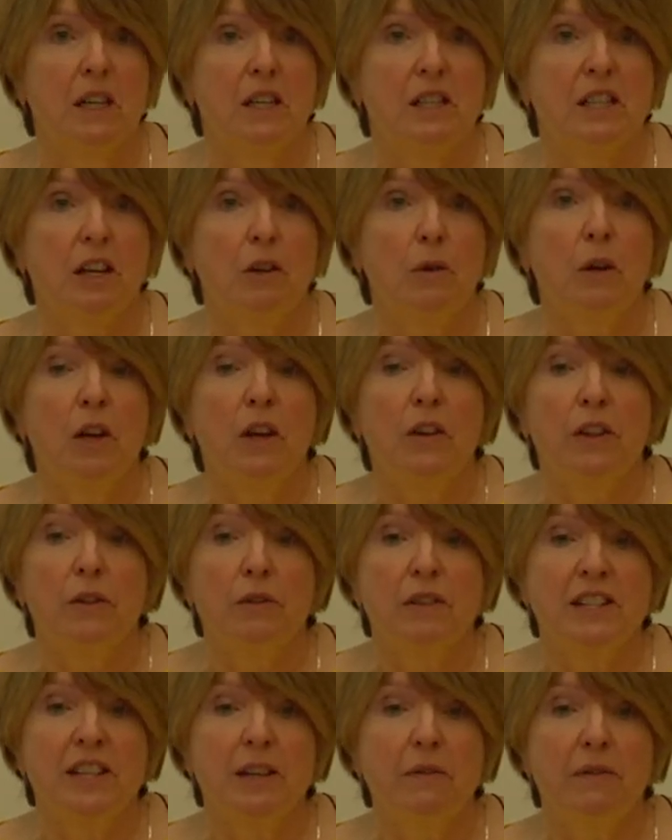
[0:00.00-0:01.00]
So there
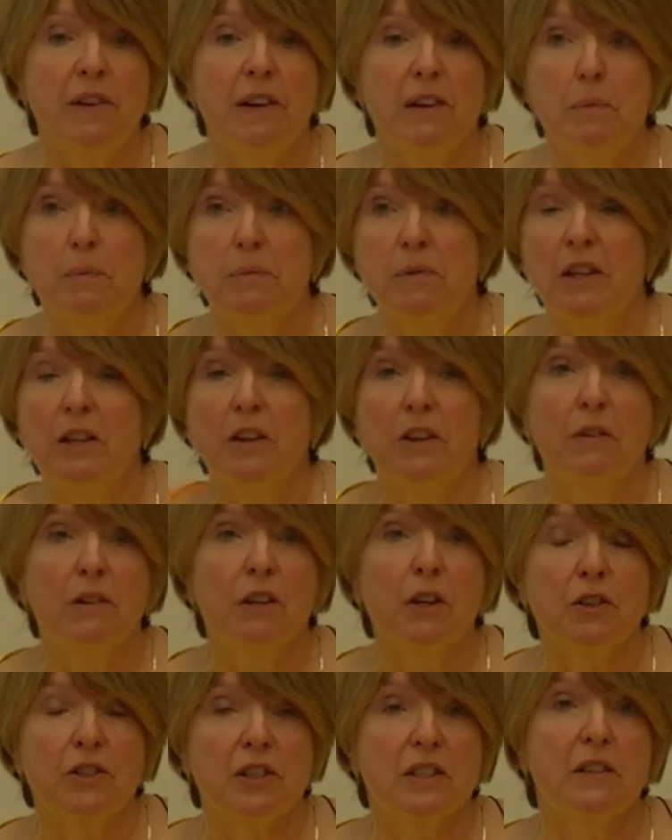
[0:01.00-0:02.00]
are some very, you know, there are
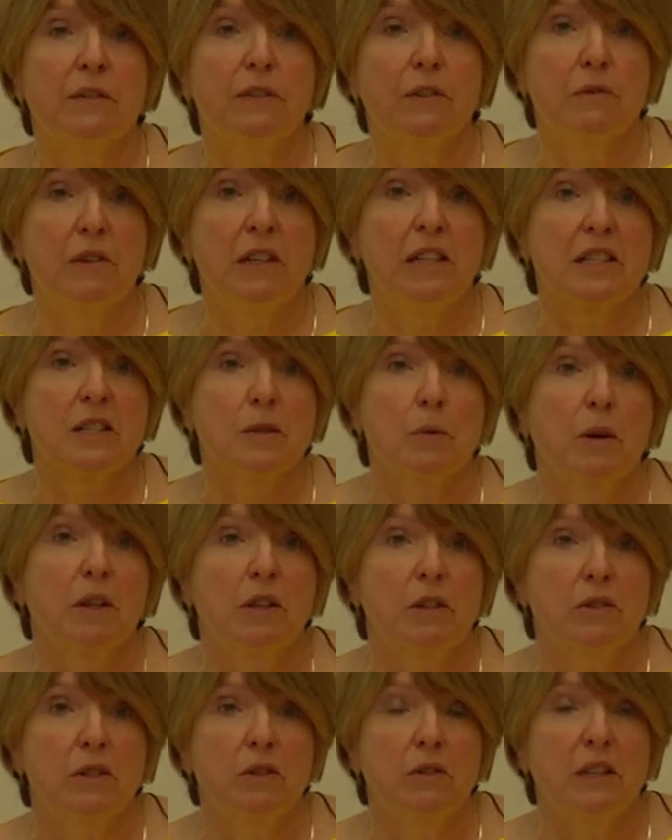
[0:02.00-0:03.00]
lots of different reasons why
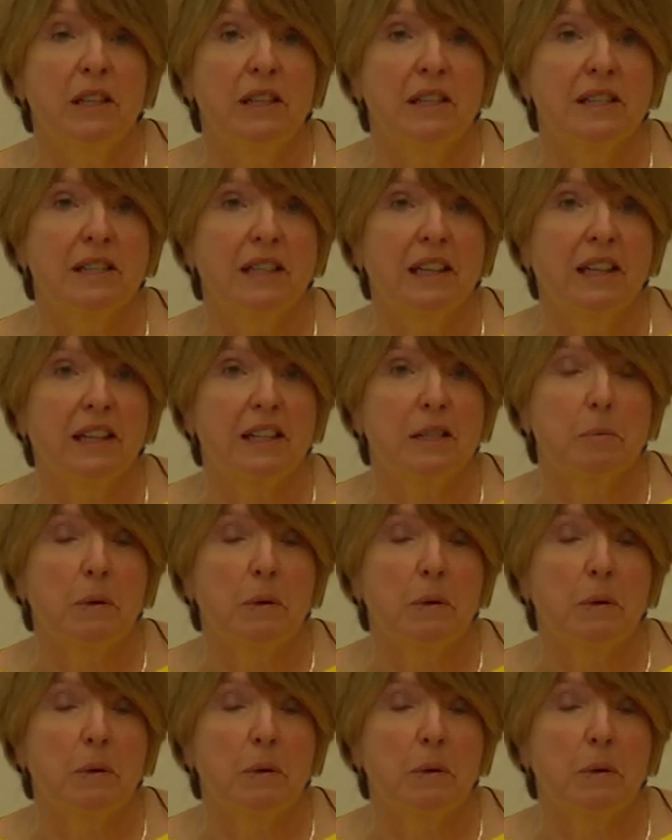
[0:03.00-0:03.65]
you do these things.